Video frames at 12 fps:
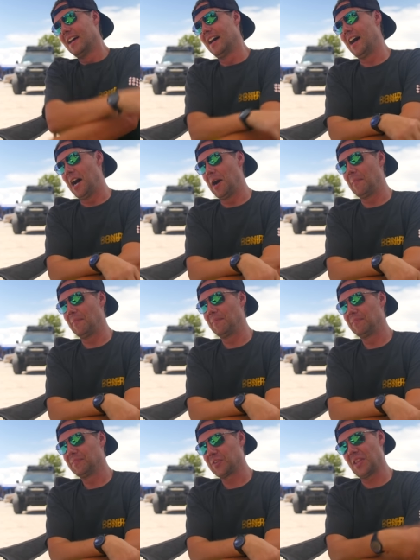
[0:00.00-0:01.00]

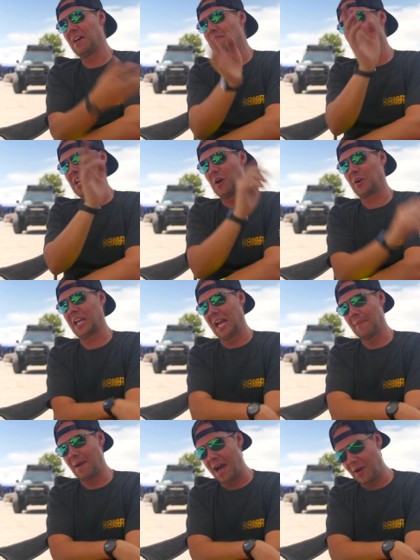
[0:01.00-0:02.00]
Um, so that video
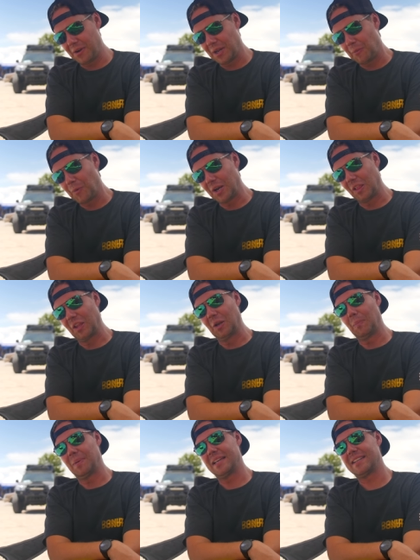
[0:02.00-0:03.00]
came out. It went a
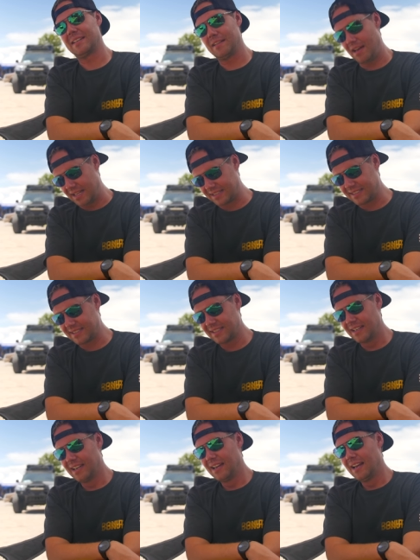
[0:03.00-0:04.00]
little bit nuts.
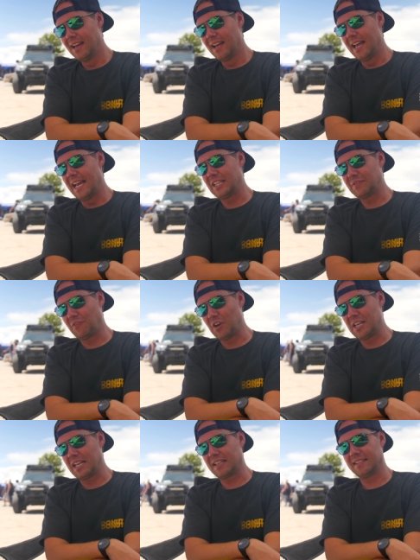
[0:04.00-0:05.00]
It's
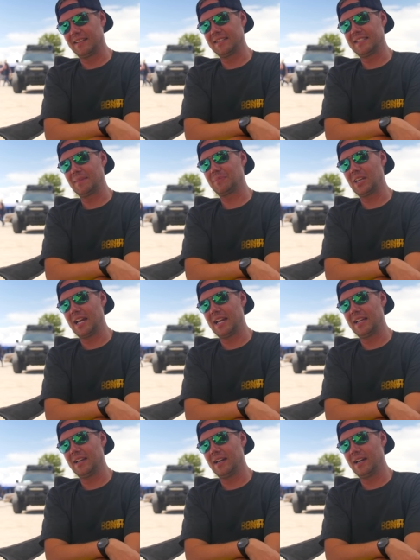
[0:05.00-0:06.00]
funny because on
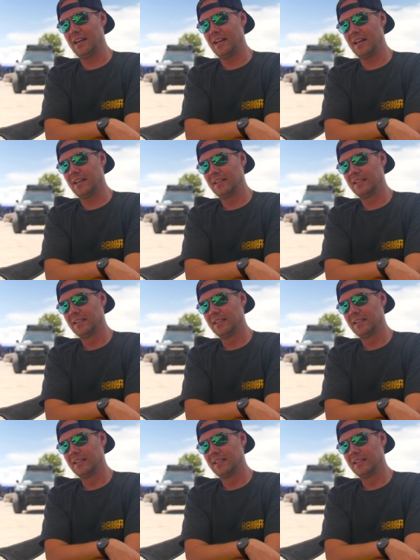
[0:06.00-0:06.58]
Ziptide, uh,